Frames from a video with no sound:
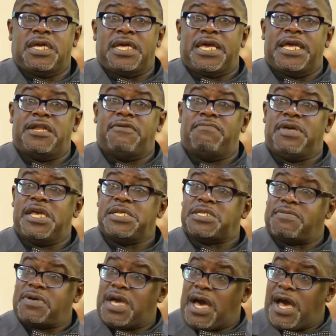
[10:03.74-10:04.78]
Enemies
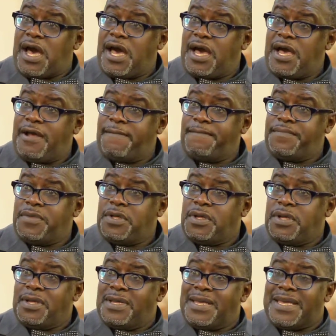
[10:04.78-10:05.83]
of God
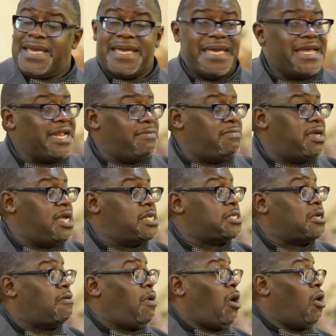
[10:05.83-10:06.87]
and enemies
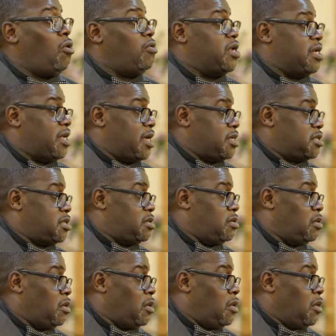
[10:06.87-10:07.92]
of
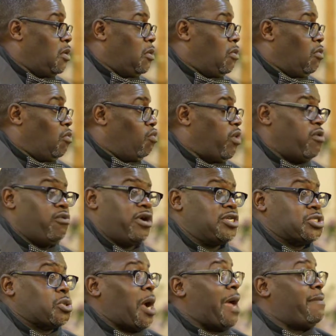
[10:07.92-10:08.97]
holiness. We
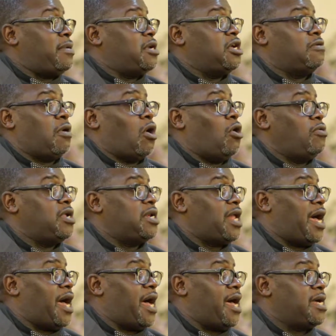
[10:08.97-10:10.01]
weren't trying to live holy
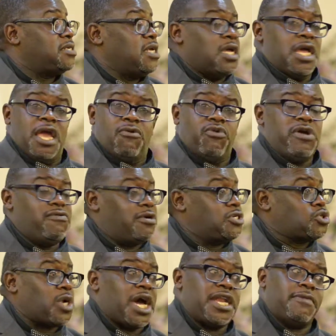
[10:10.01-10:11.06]
lives, and we weren't
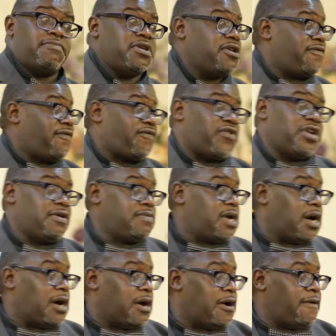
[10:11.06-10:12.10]
trying to be a friend of
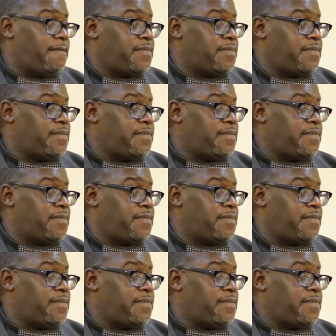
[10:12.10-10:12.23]
God.